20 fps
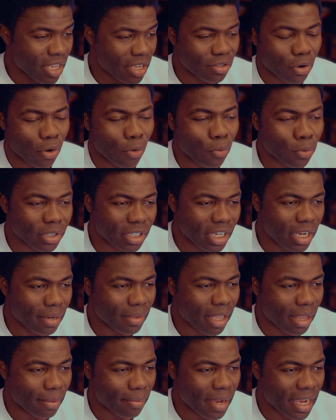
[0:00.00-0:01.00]
it's a whole
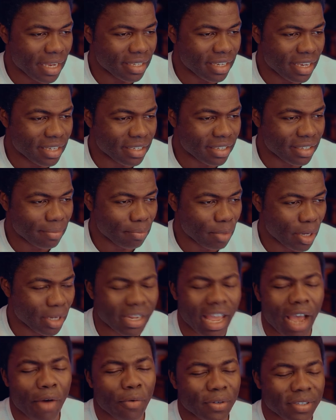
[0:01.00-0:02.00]
team that made this,
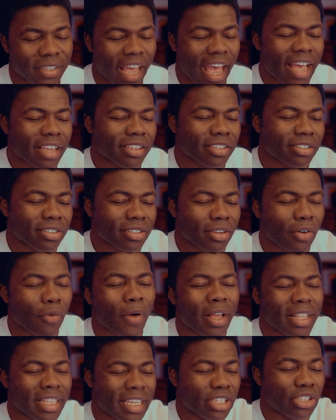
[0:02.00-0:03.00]
but I was asked,
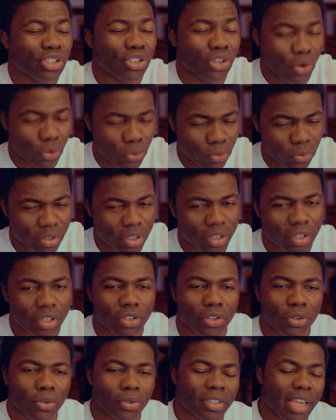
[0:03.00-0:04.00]
or at least told,
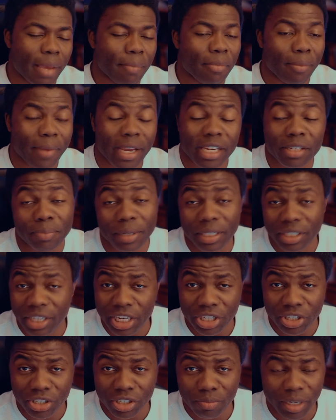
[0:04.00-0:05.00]
to temper my
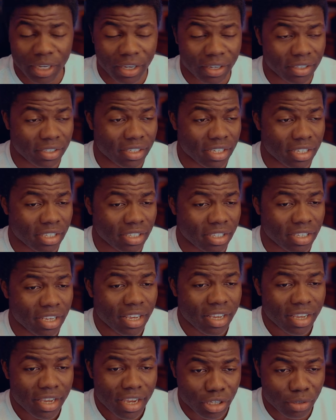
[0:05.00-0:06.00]
expectations because this
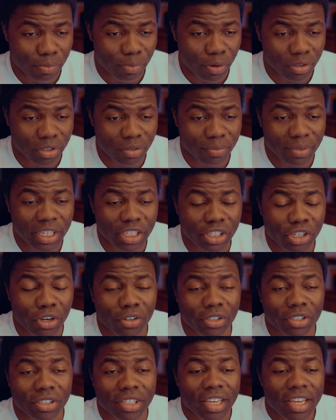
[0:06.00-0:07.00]
is supposedly
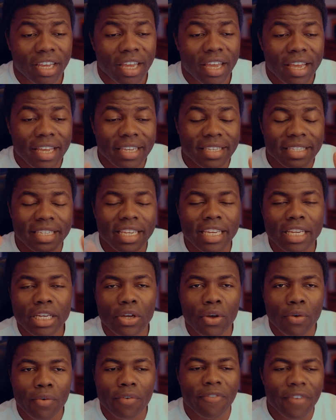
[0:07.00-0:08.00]
just a
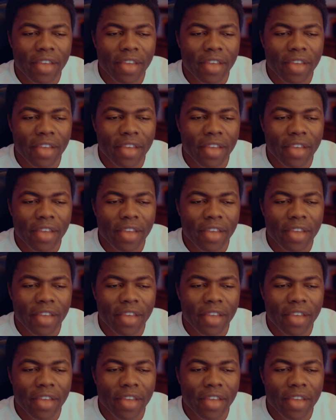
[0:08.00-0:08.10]
single